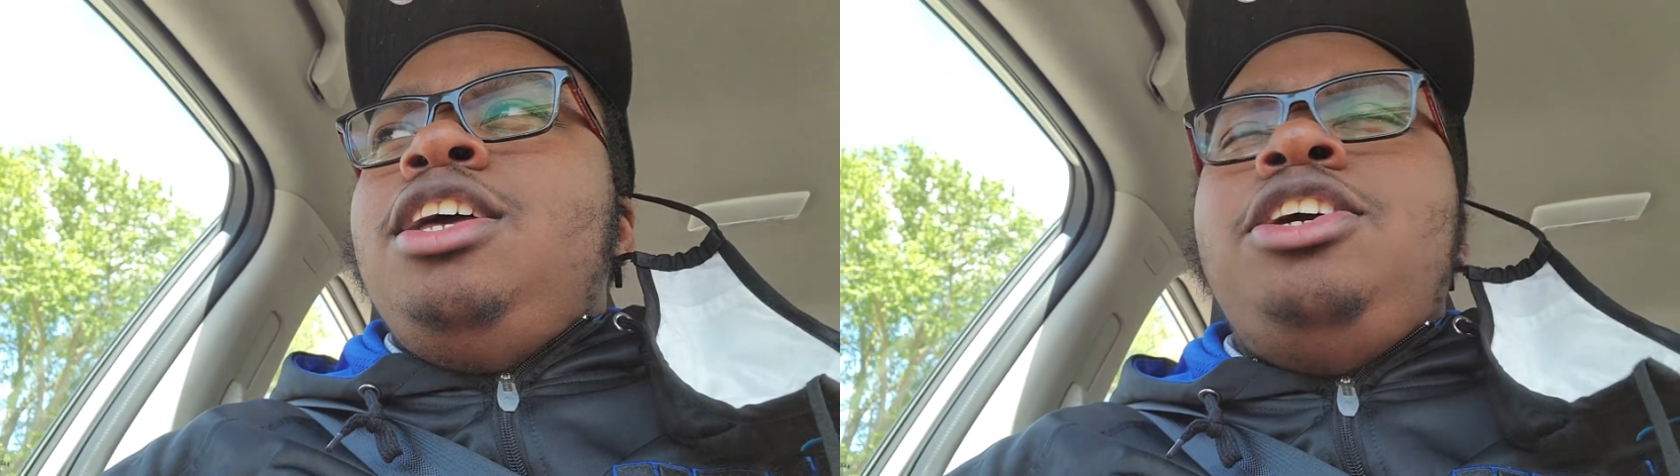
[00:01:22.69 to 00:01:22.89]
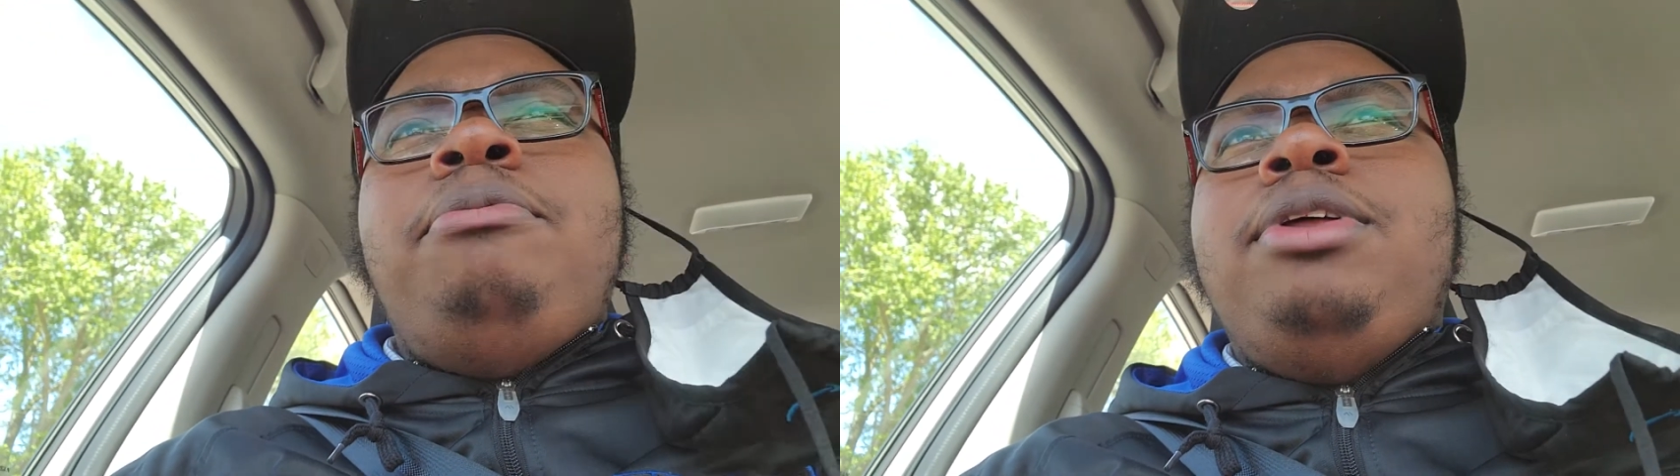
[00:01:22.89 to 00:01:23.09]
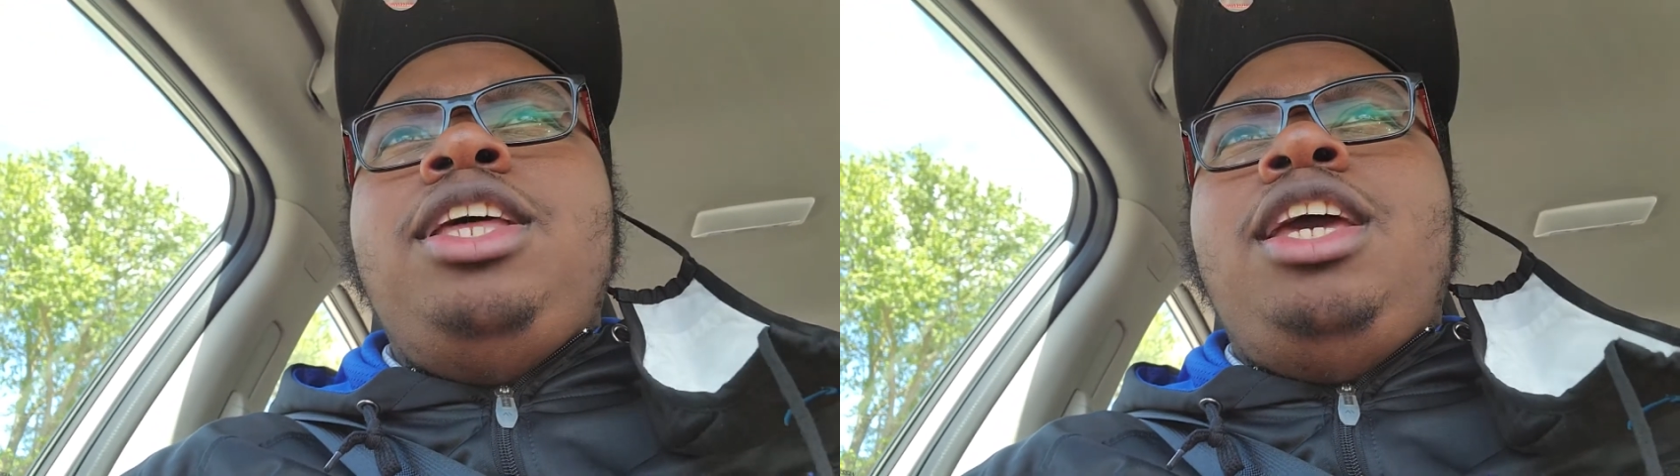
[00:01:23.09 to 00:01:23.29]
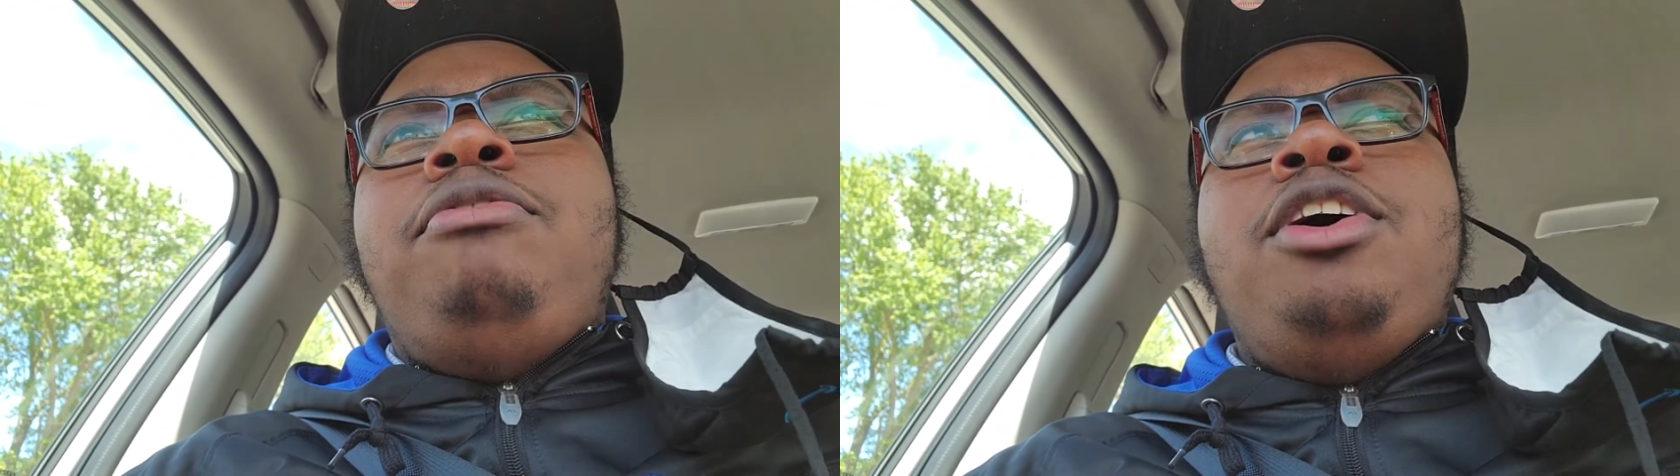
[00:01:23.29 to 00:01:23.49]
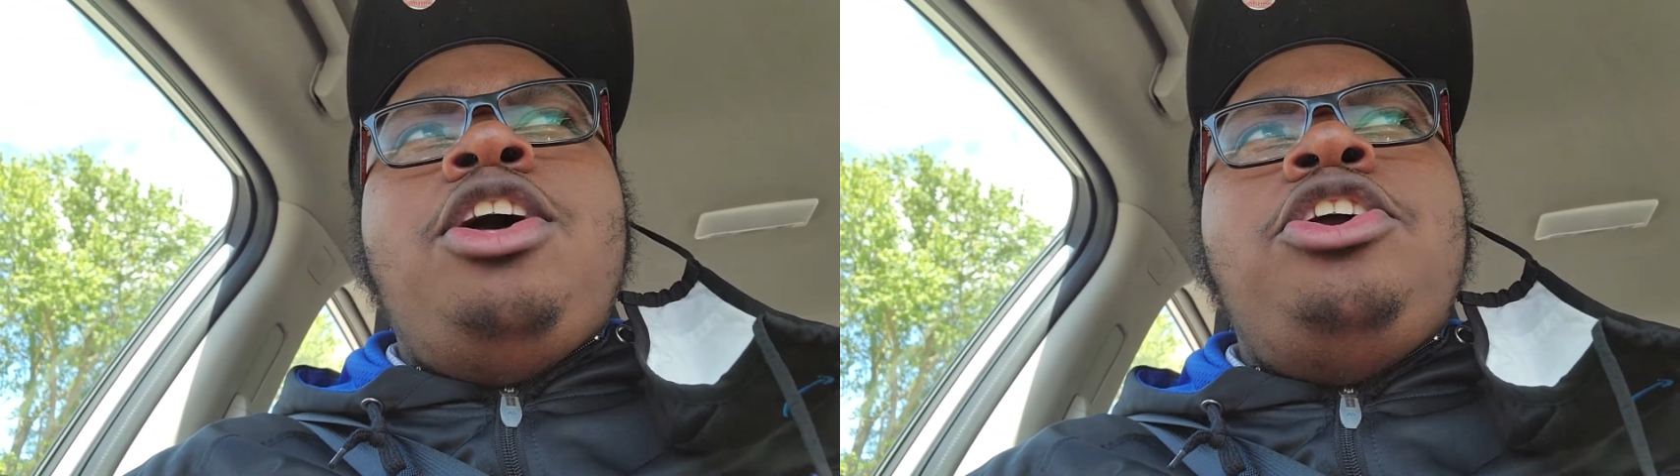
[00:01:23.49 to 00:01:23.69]
You didn't
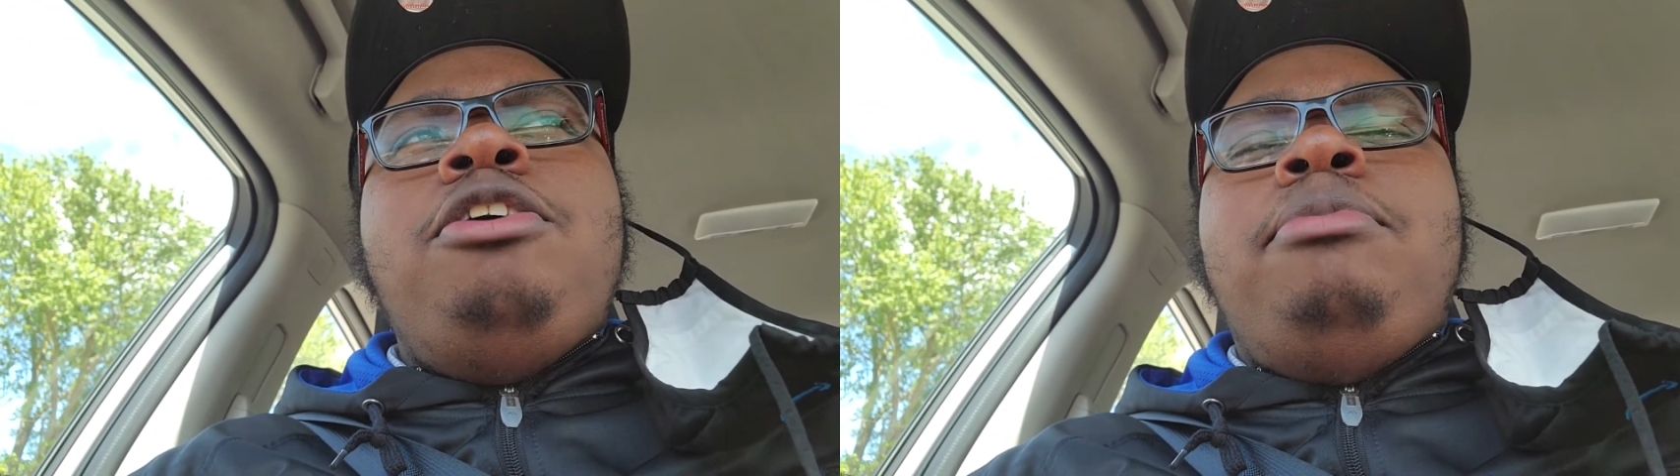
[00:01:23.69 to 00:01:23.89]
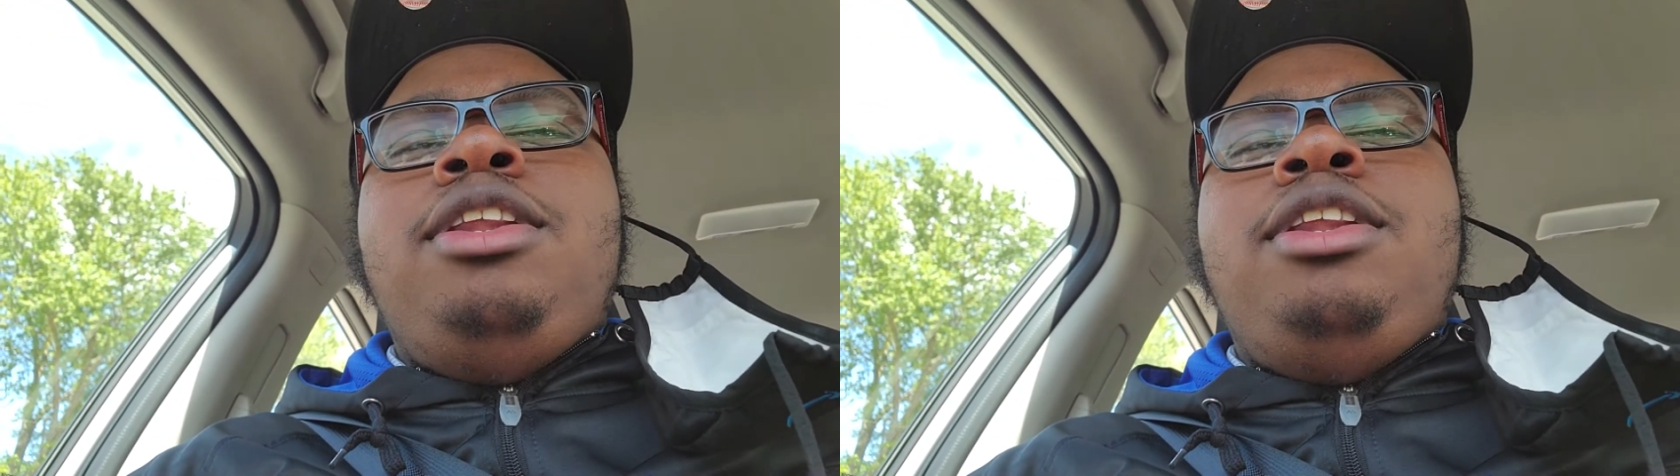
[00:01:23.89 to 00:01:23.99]
believe, you didn't